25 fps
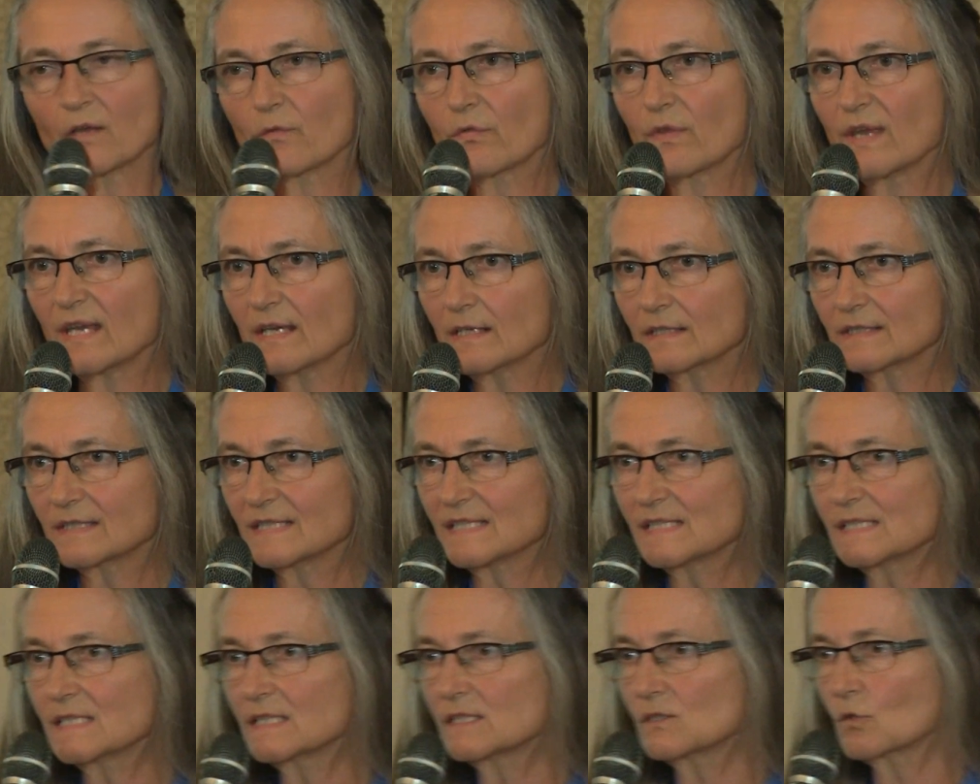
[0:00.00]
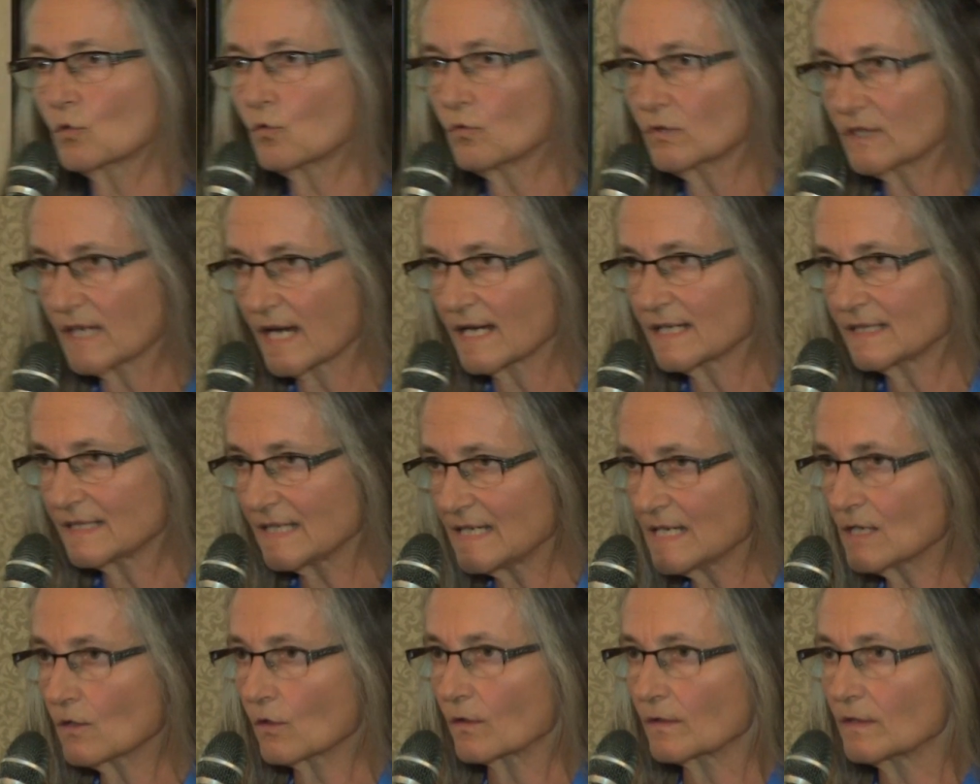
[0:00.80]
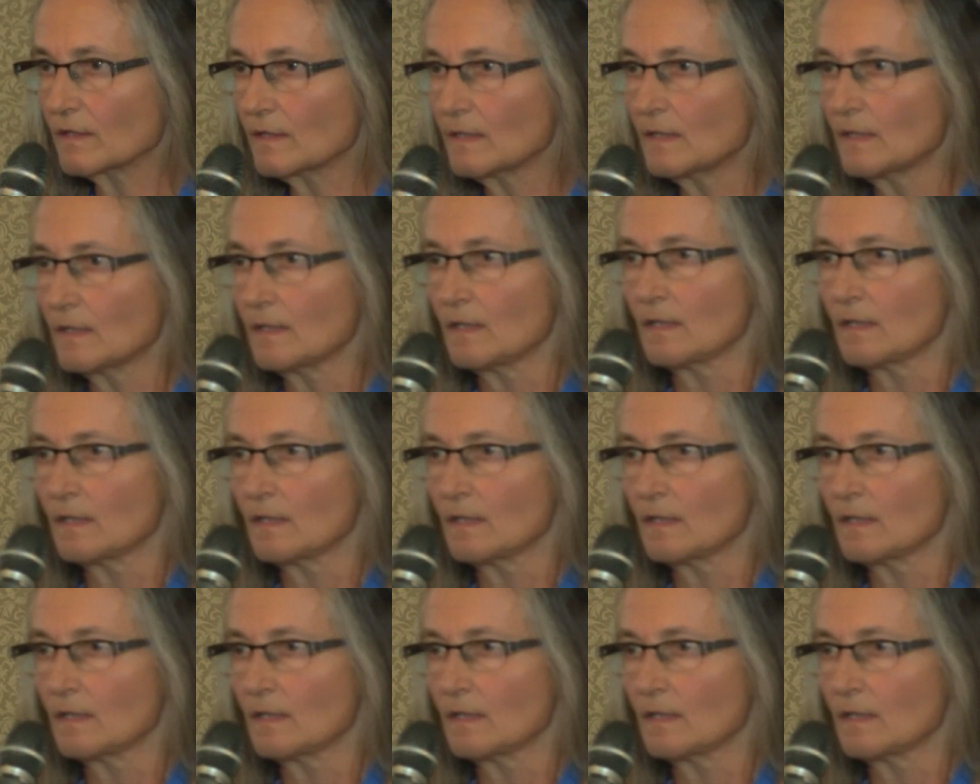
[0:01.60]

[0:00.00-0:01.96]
I think this is a good idea.